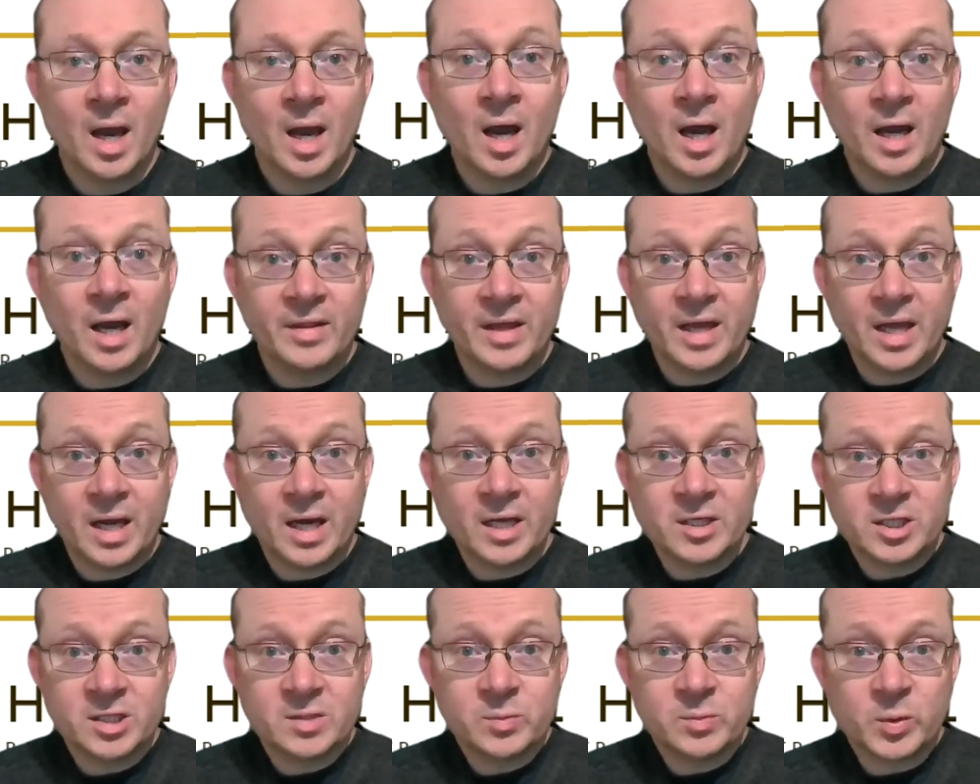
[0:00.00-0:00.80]
Hi there, and
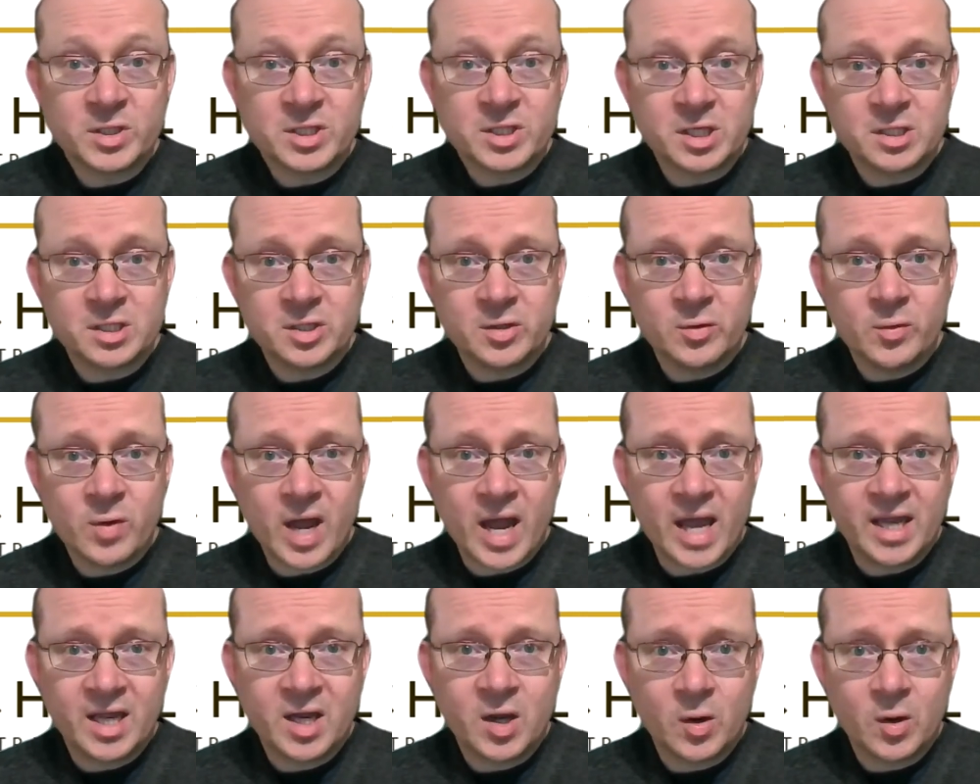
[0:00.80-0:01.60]
I just wanted to do
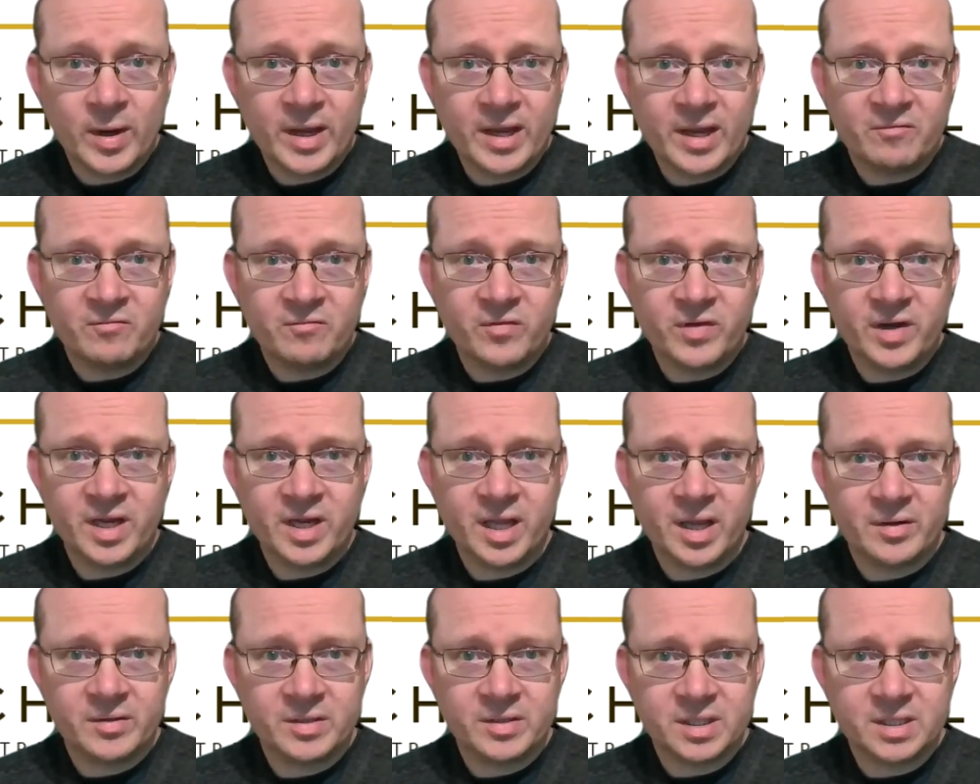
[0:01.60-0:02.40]
a quick
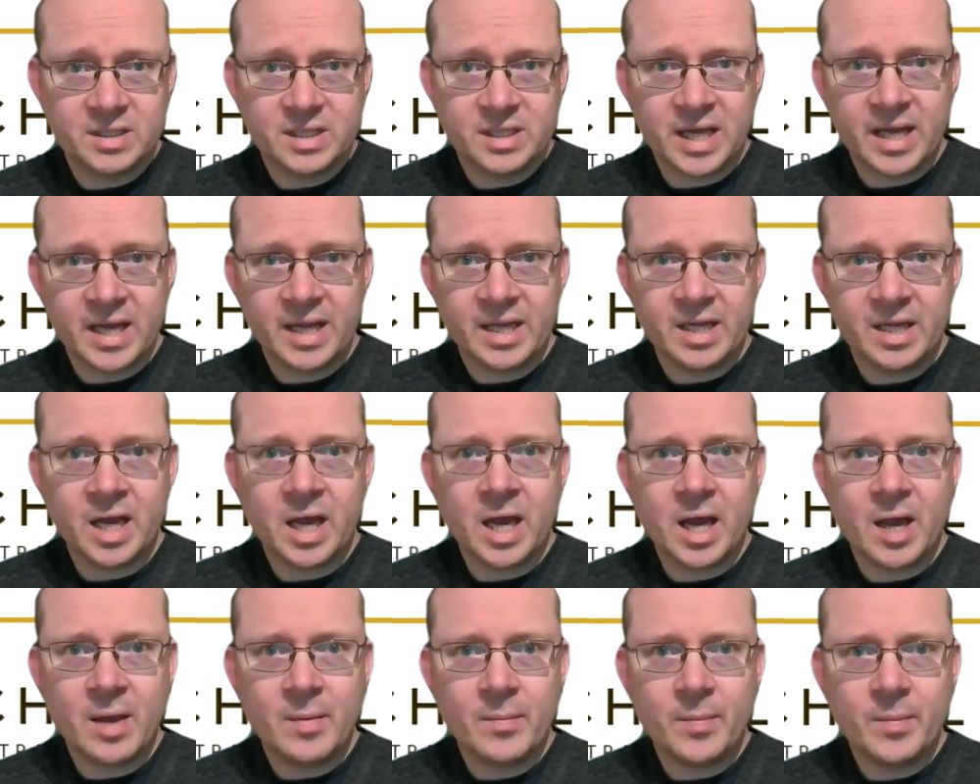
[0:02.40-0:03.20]
video today
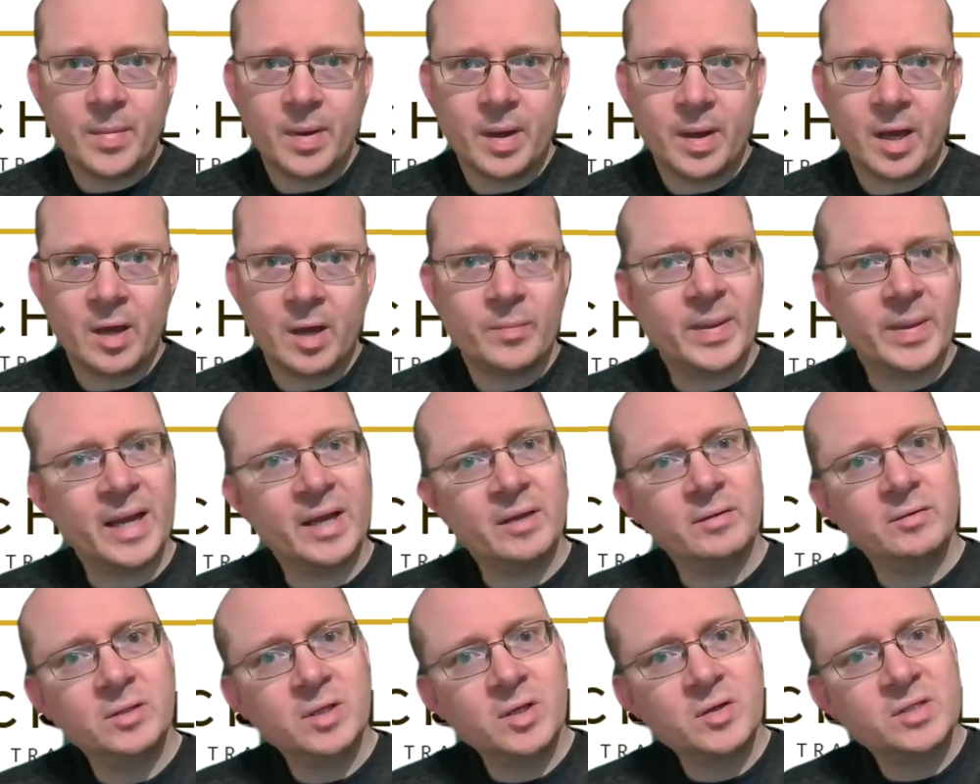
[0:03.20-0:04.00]

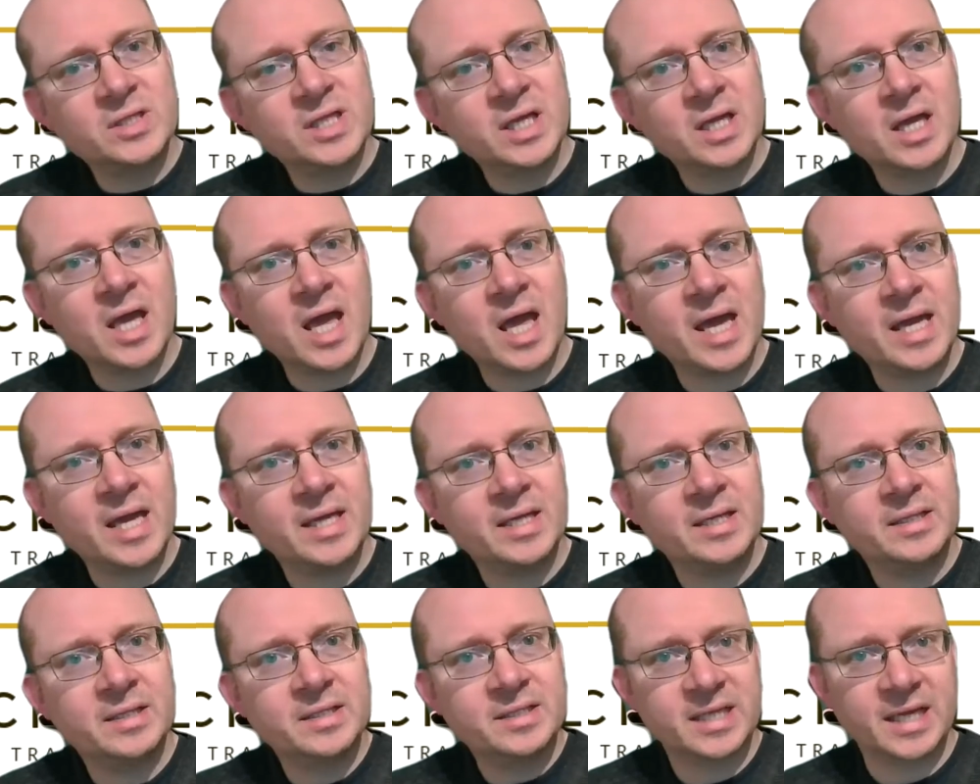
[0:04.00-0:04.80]
about using
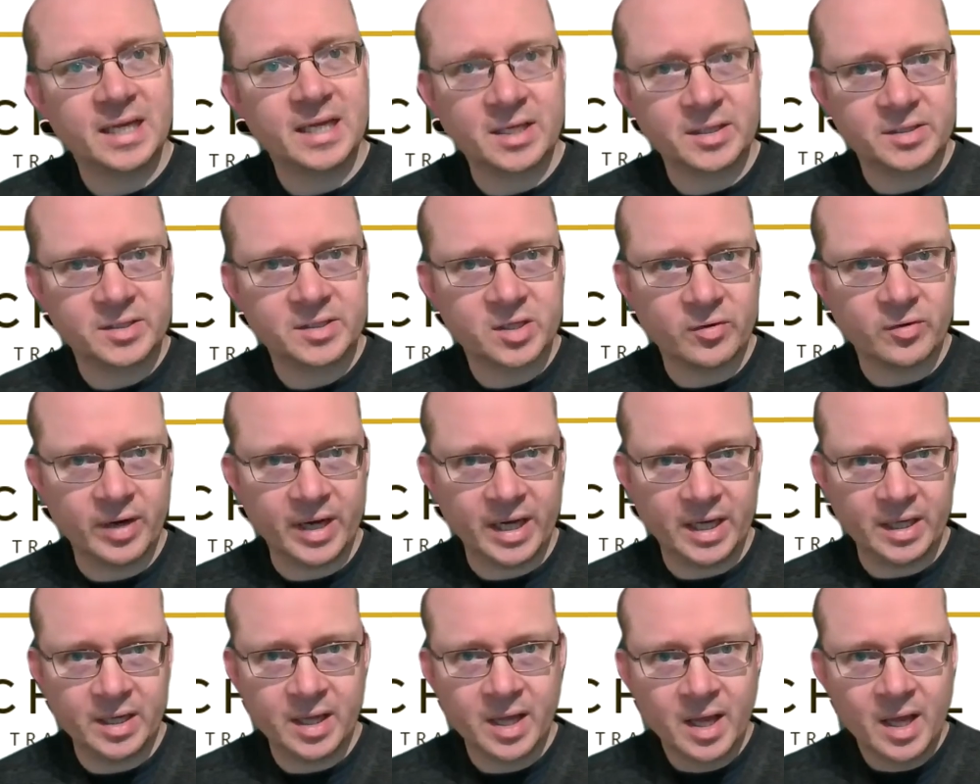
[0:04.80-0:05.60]
a second
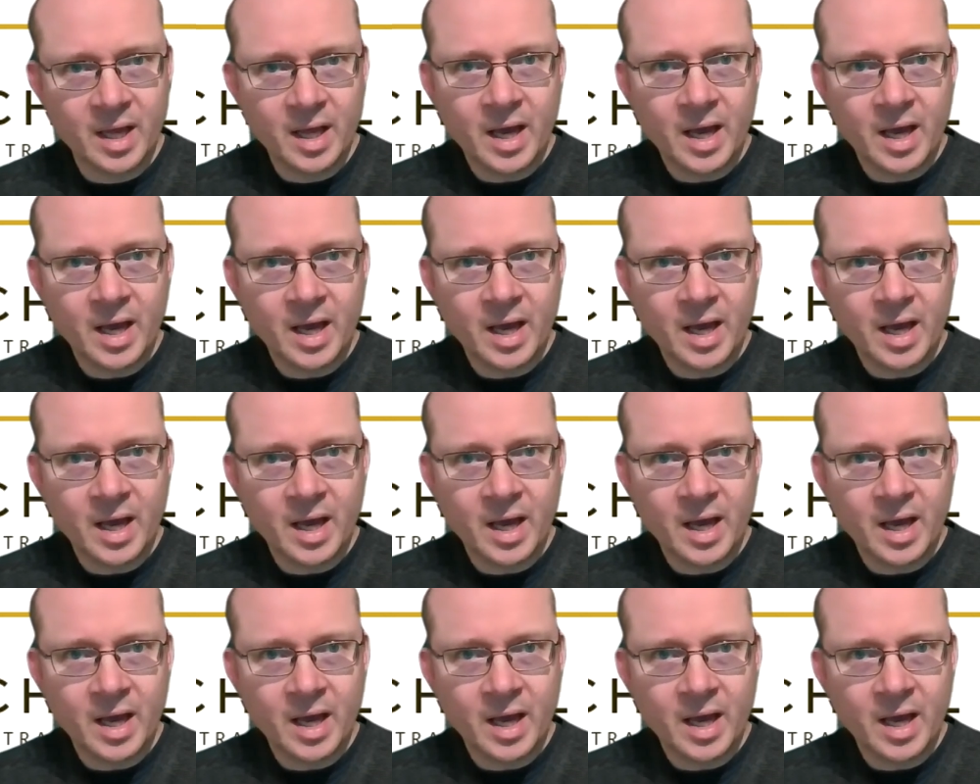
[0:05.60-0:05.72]
screen.